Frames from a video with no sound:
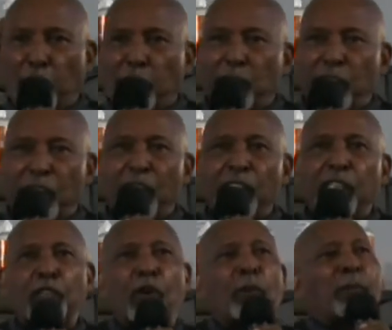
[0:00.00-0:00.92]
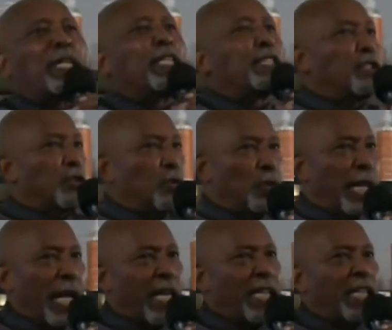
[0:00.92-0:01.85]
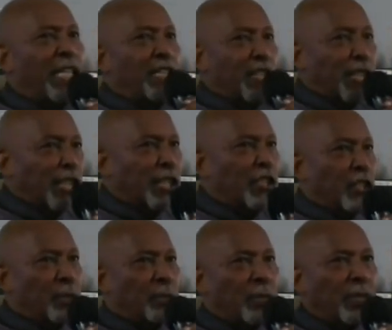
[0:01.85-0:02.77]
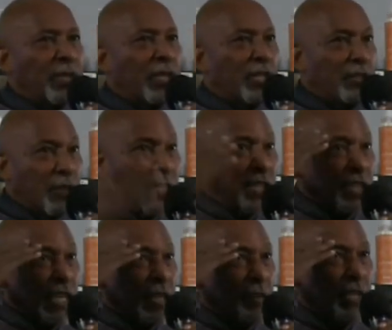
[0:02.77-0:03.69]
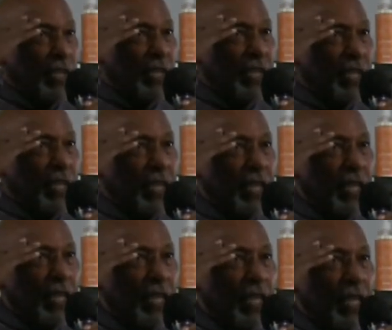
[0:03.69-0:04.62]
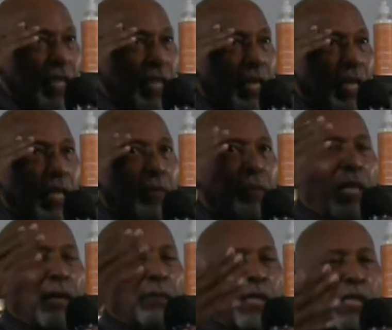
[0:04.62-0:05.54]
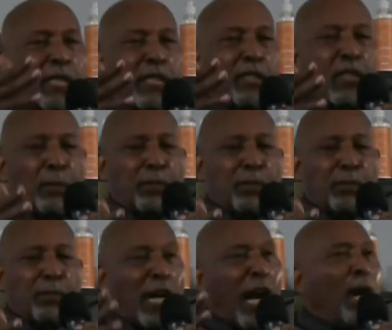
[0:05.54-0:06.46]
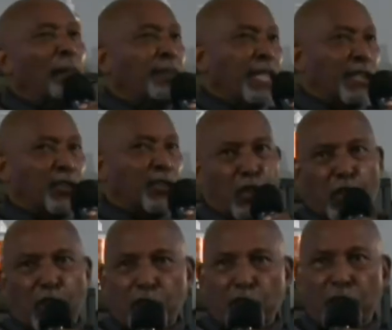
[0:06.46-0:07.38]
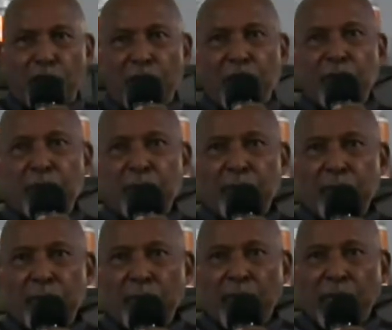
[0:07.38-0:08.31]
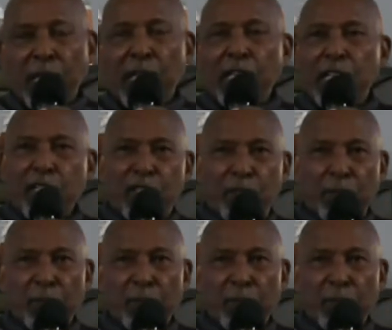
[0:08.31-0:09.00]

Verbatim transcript: into Ethiopia and into Sudan and into Egypt. You understand me? And it became the Egyptian Coptic church in Egypt.